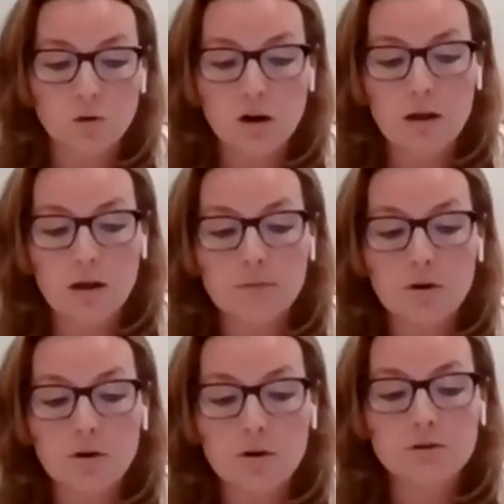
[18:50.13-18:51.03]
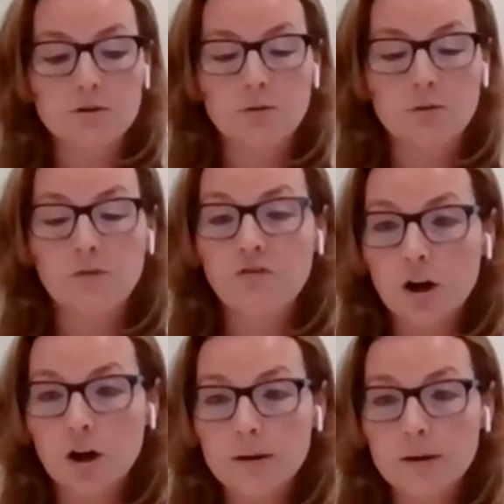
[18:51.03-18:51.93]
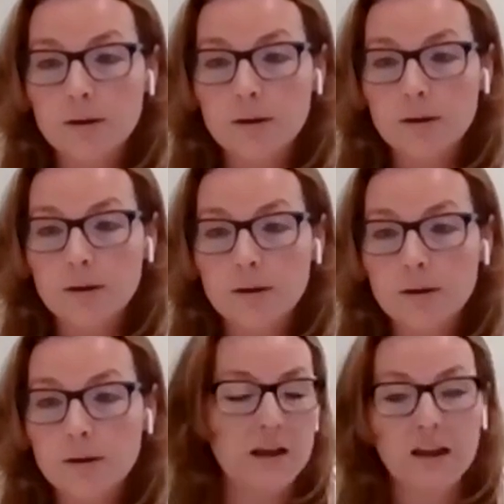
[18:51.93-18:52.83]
I'm going to a pharmacy, I'm getting